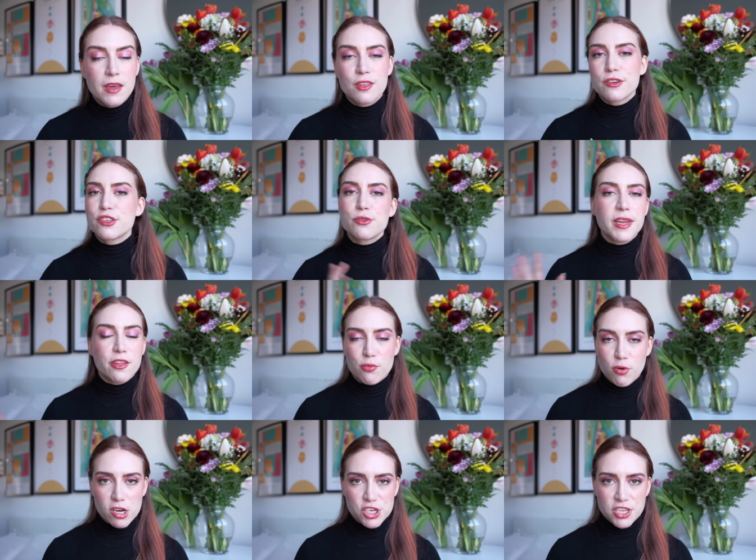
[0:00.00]
There's so many other
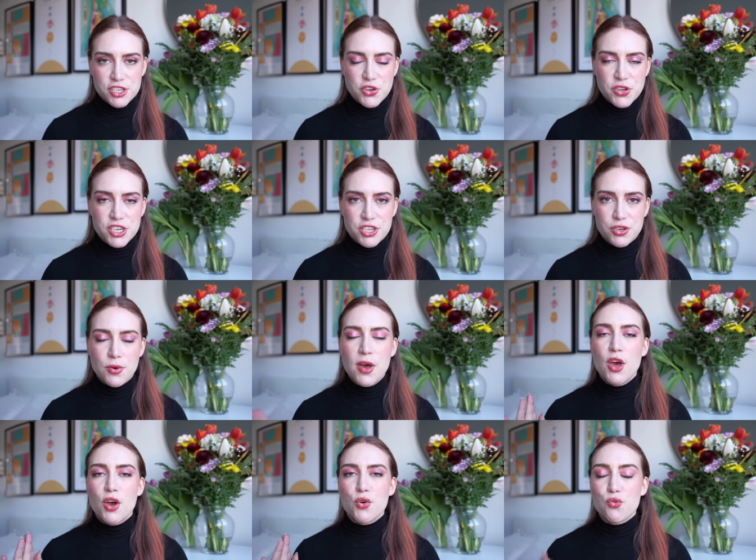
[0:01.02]
projects you can do.
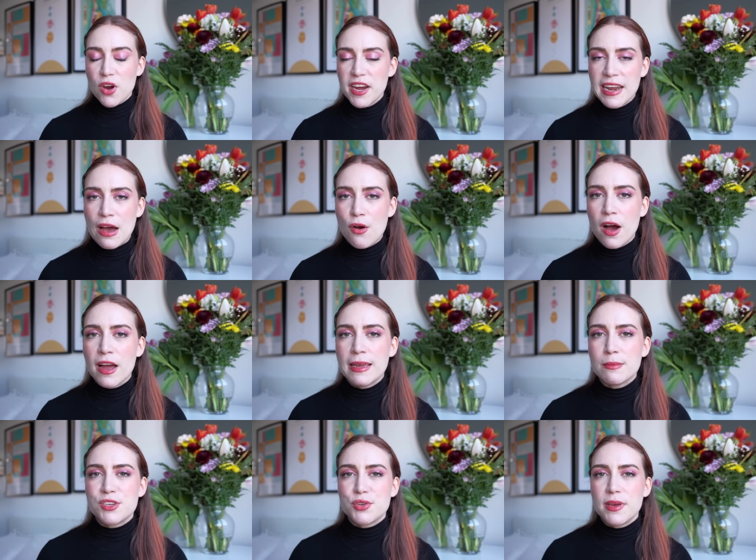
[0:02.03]
Right now, I
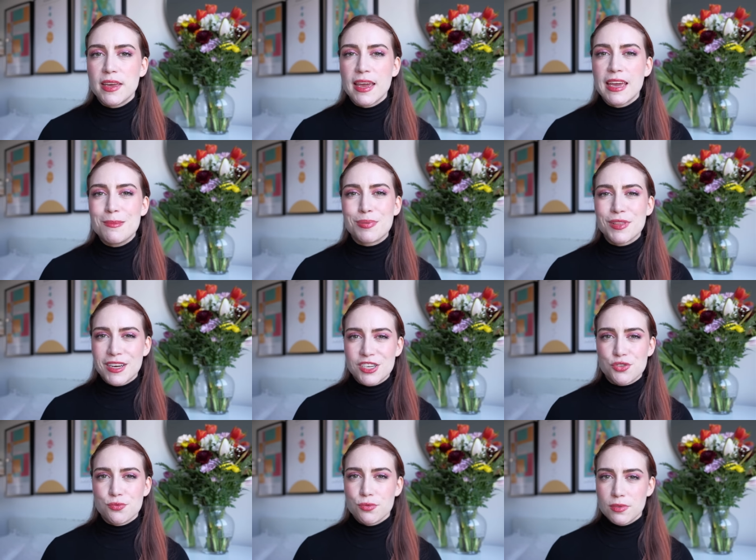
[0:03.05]
am doing a
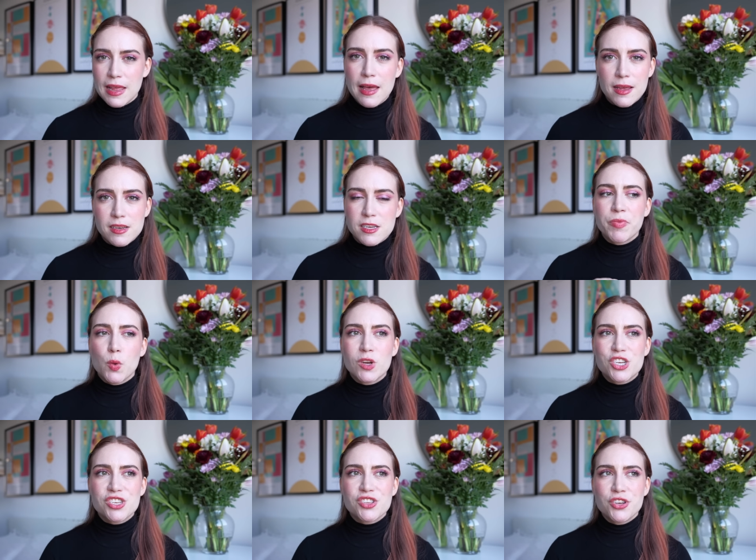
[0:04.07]
blush roulette,
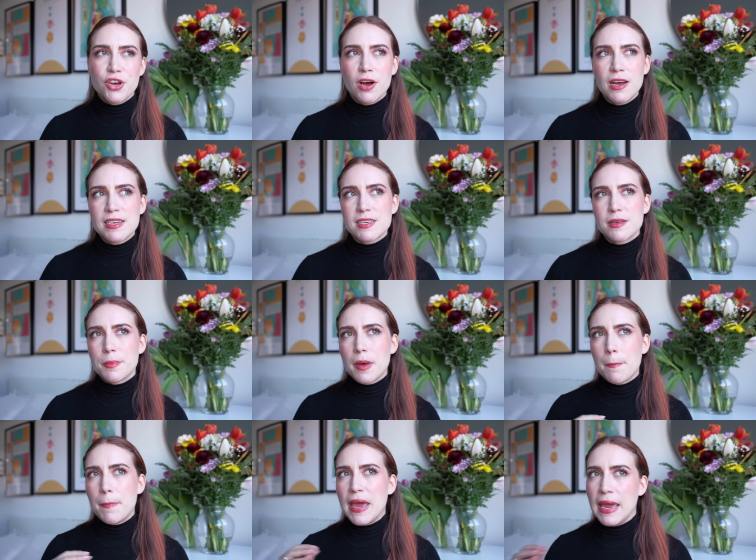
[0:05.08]
which is not
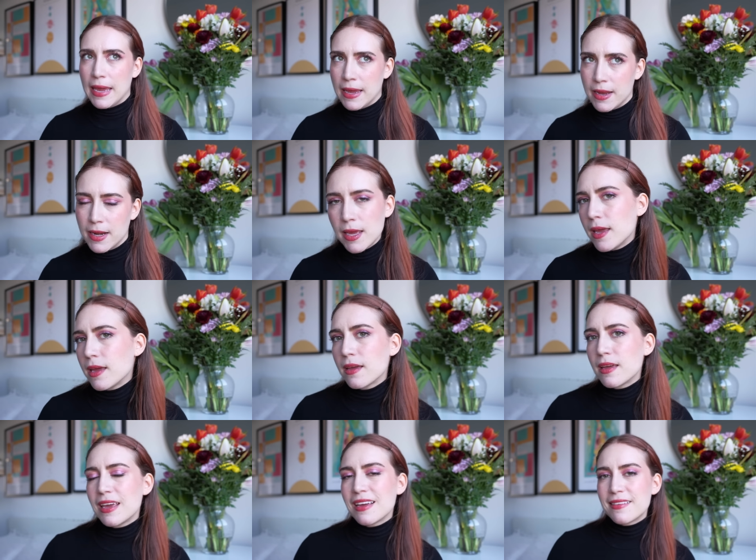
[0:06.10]

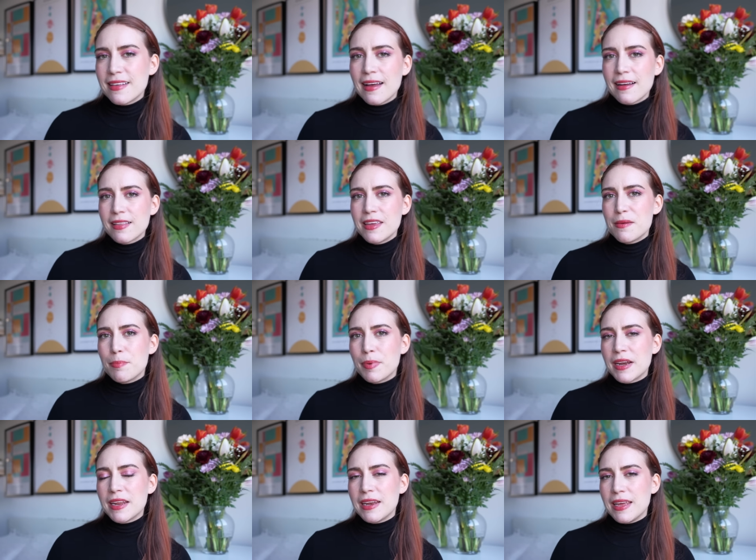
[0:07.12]
panning exactly,
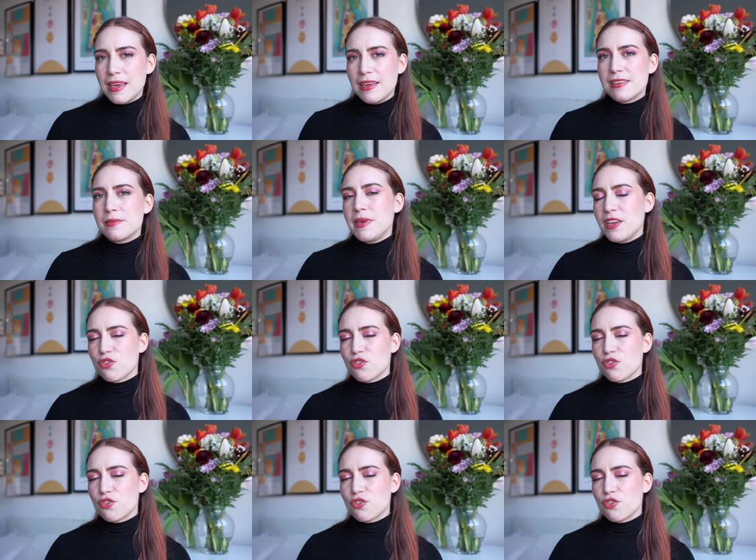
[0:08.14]
but it is me